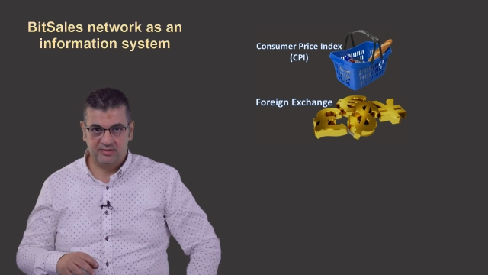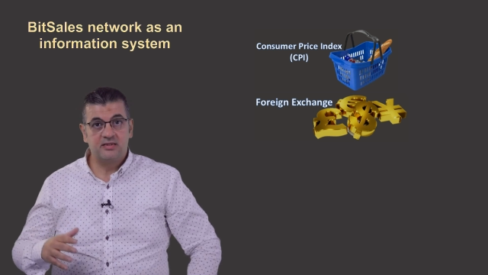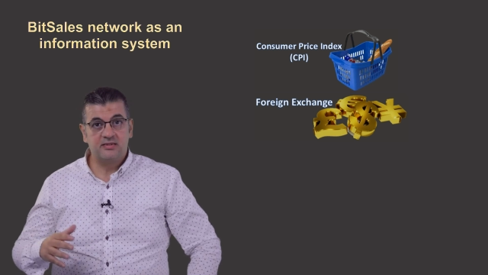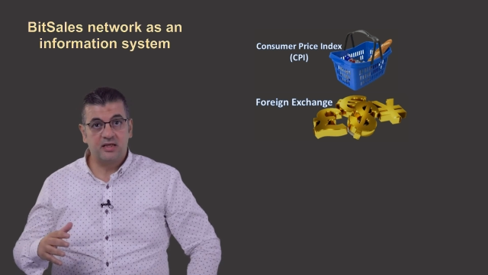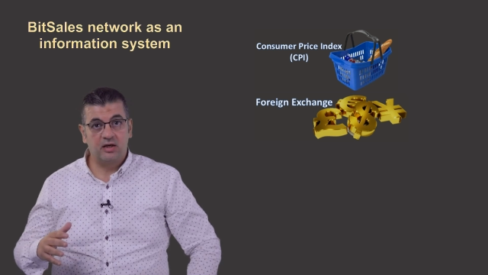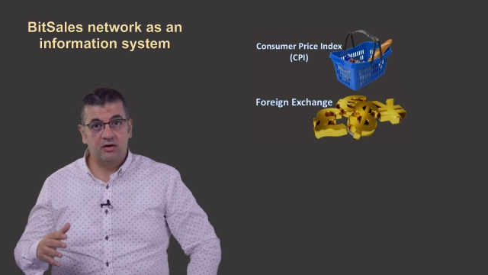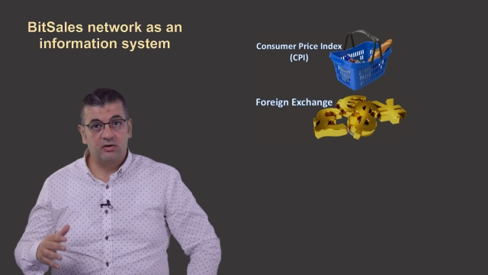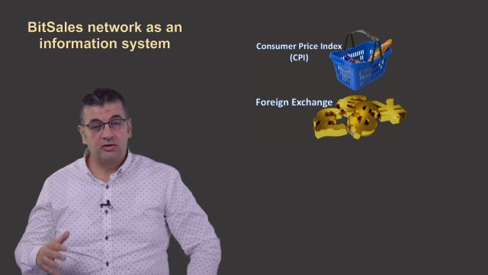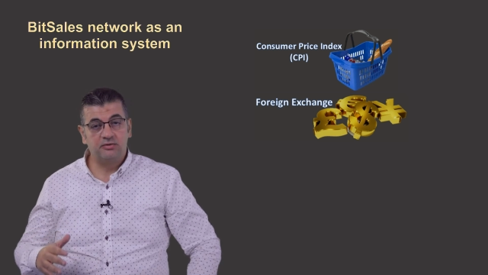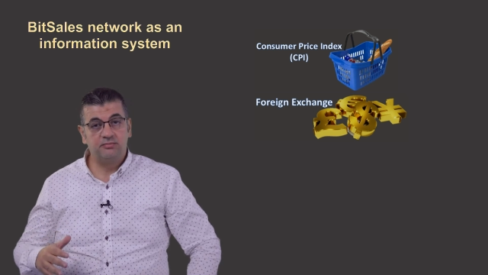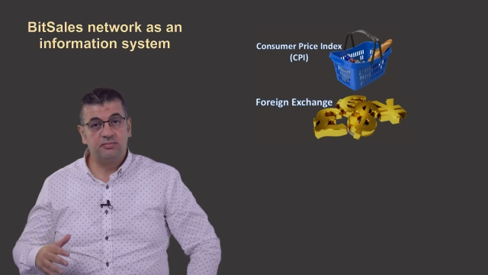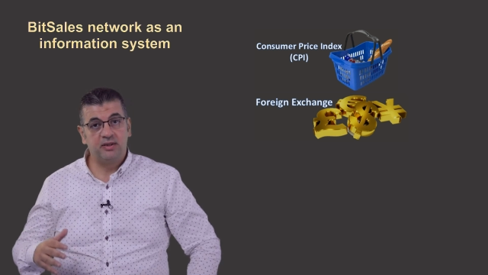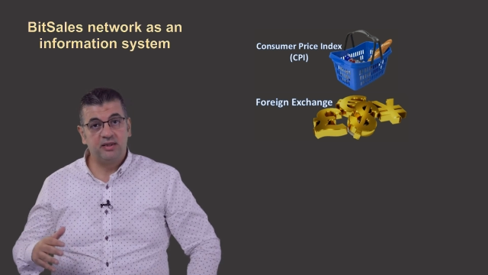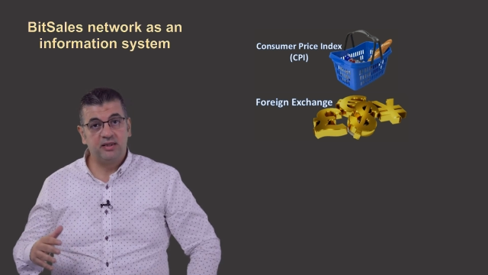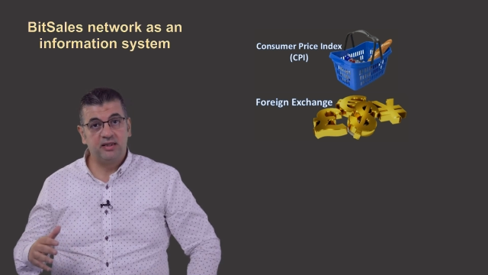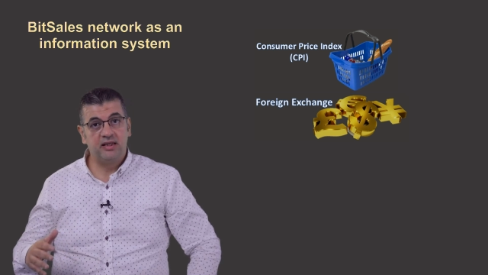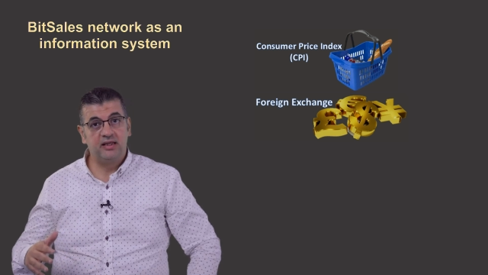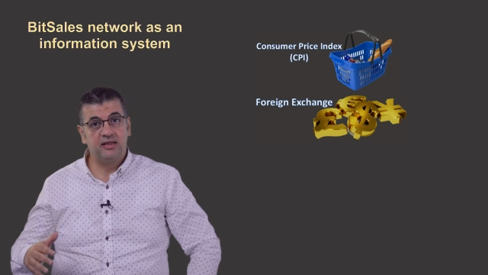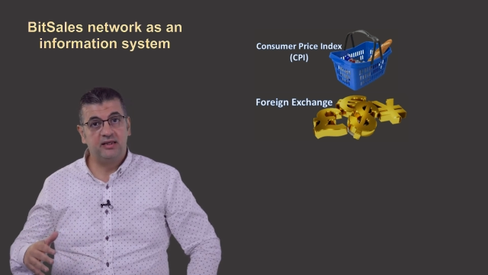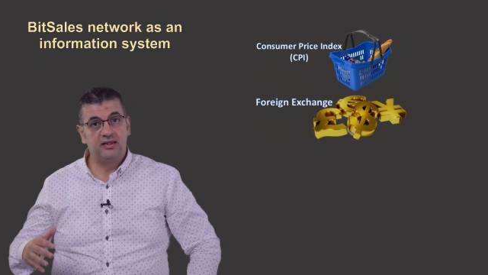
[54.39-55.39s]
The hot
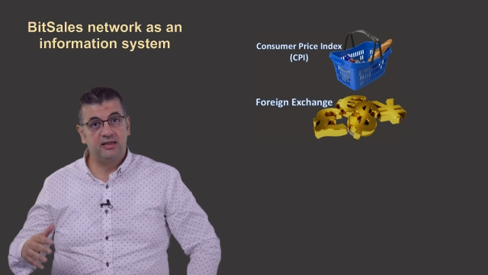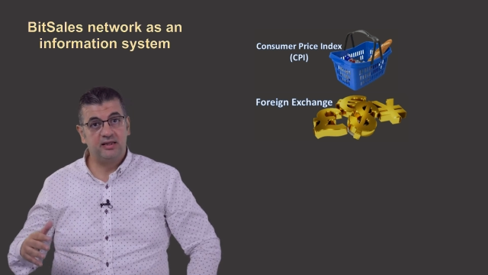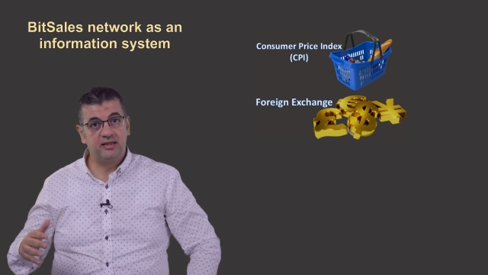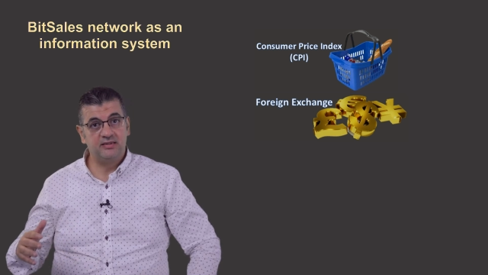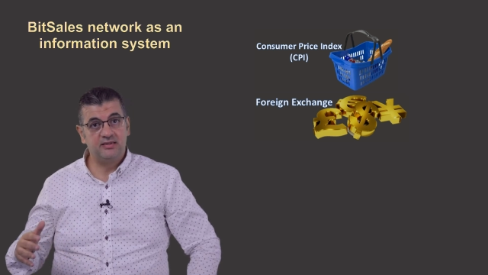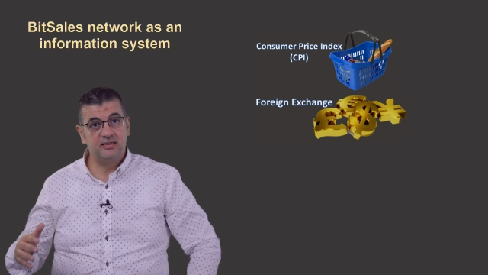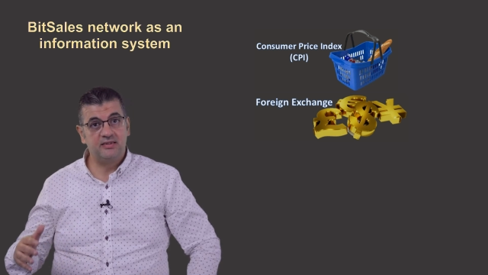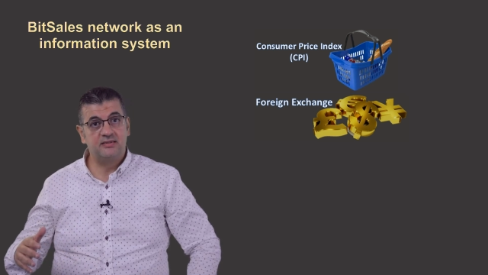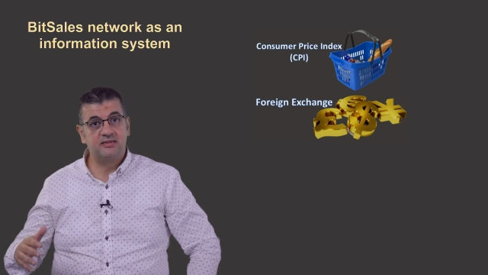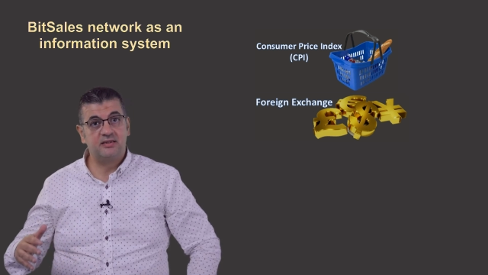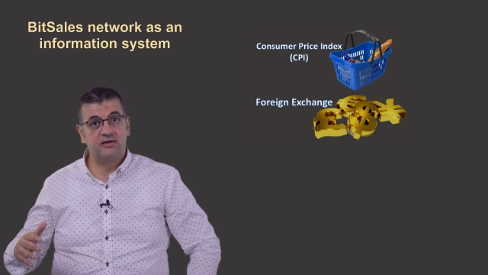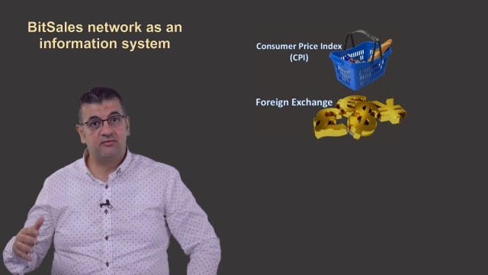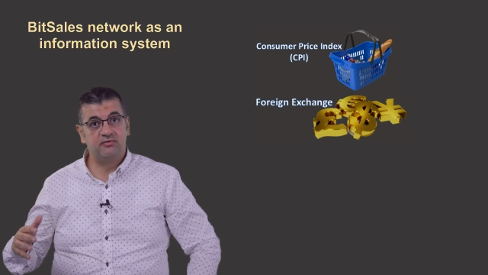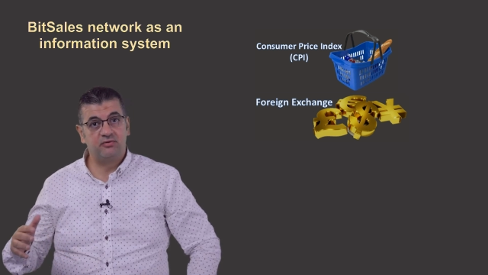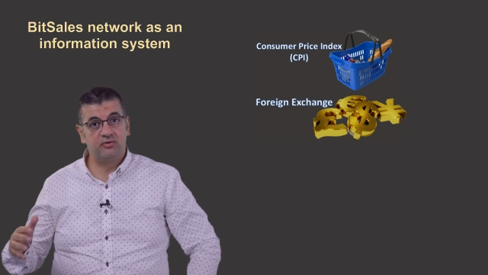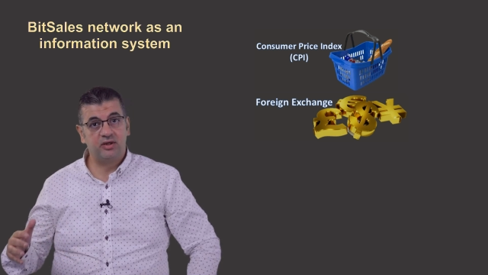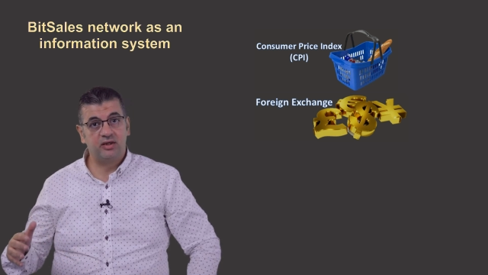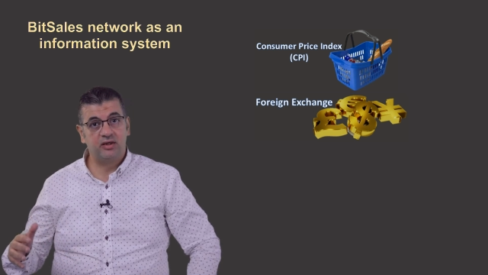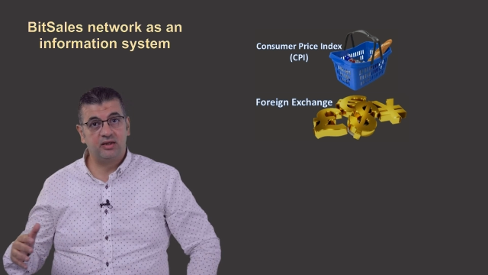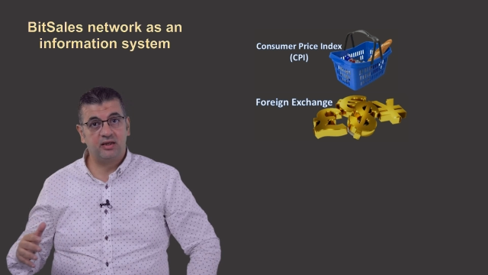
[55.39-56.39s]
money increases the
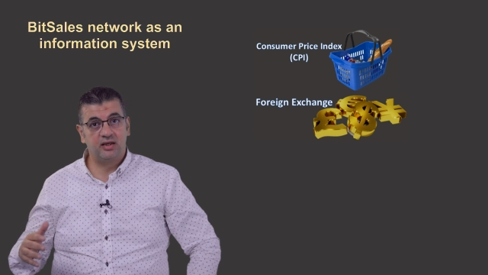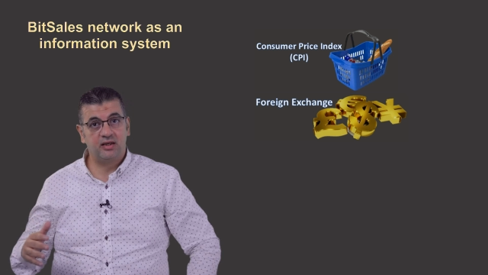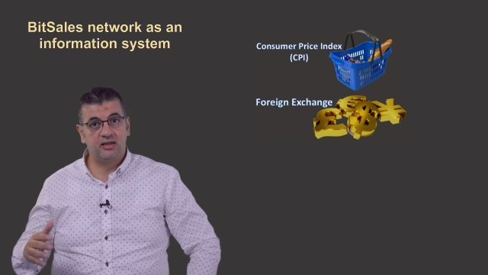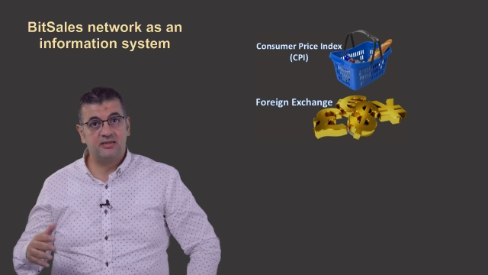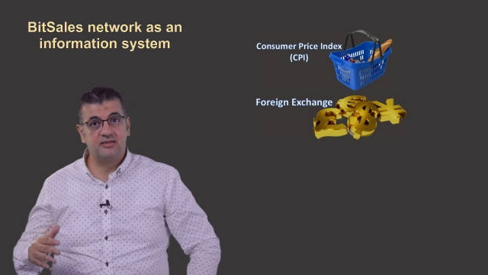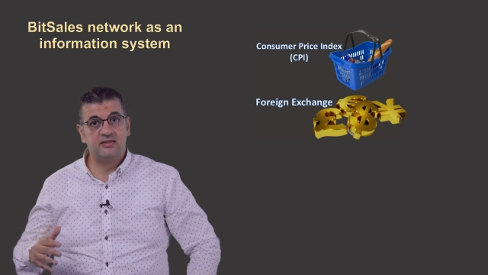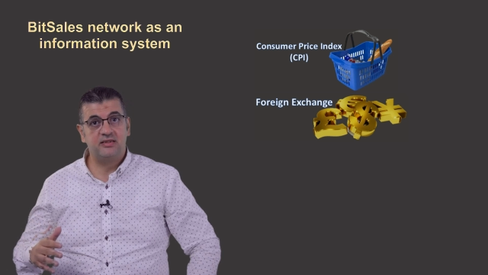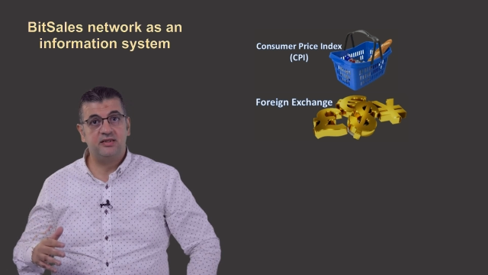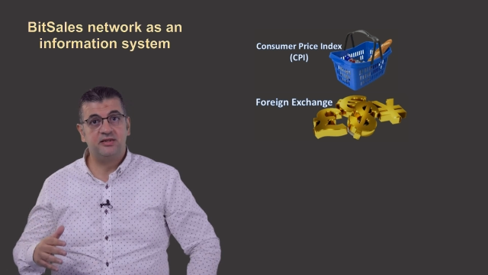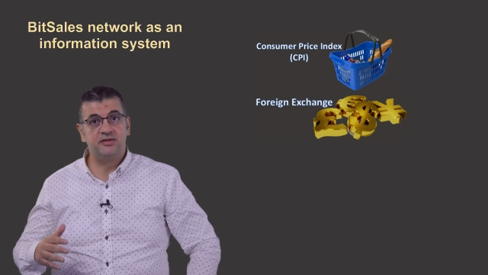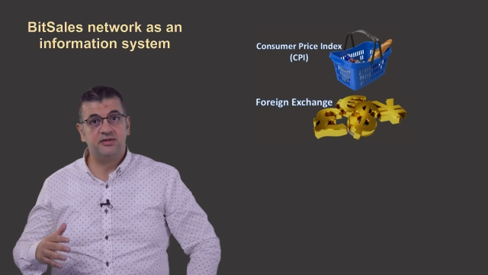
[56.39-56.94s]
foreign currency